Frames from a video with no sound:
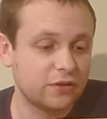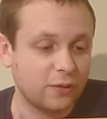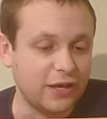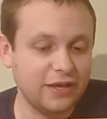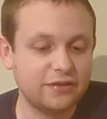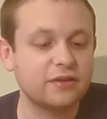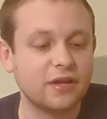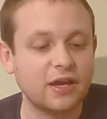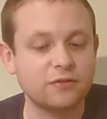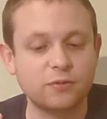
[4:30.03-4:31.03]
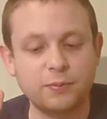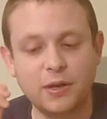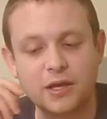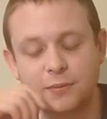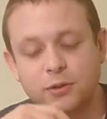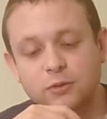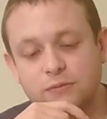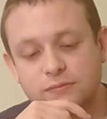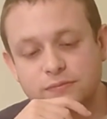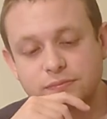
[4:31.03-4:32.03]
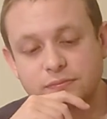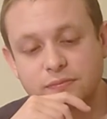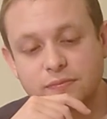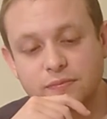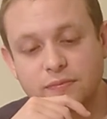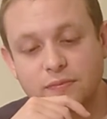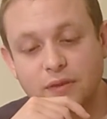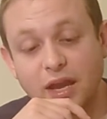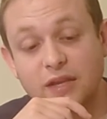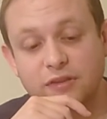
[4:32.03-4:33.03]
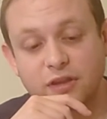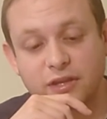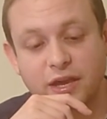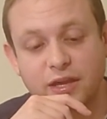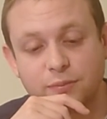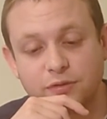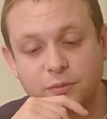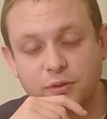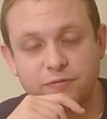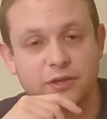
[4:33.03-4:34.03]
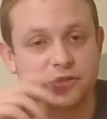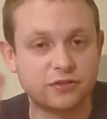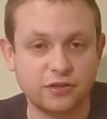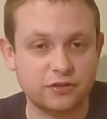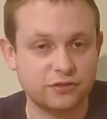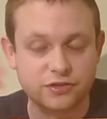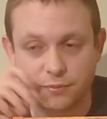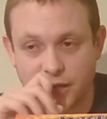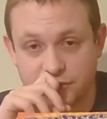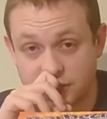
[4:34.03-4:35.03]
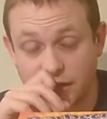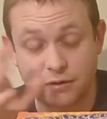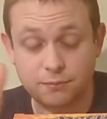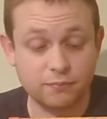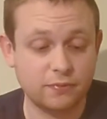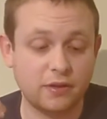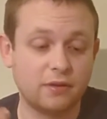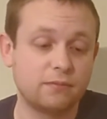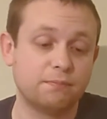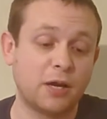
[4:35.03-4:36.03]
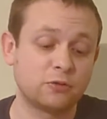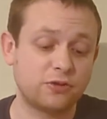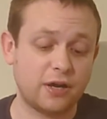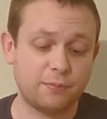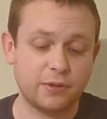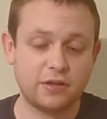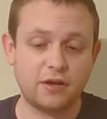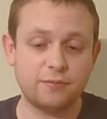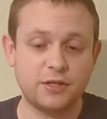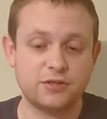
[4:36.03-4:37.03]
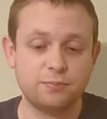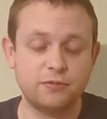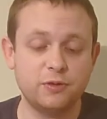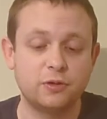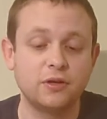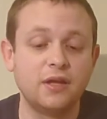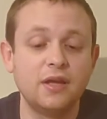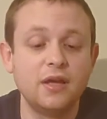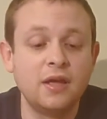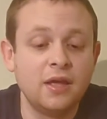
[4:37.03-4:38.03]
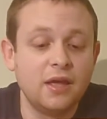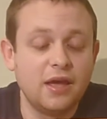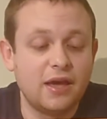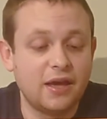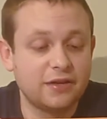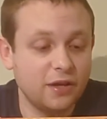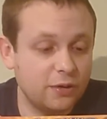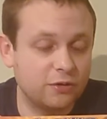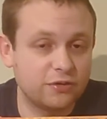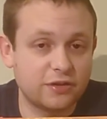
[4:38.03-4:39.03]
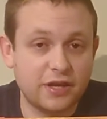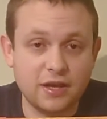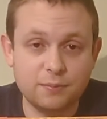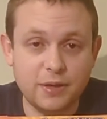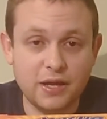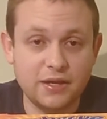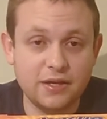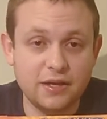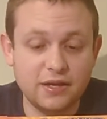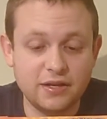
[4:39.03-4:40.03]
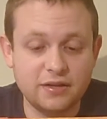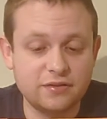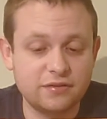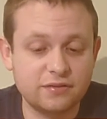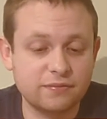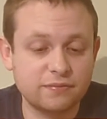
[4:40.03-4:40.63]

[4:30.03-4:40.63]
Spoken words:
So it isn't as replayable as other games that we've featured, such as Jumanji and Mousetrap that I've mentioned before. And going on to the gameplay, it is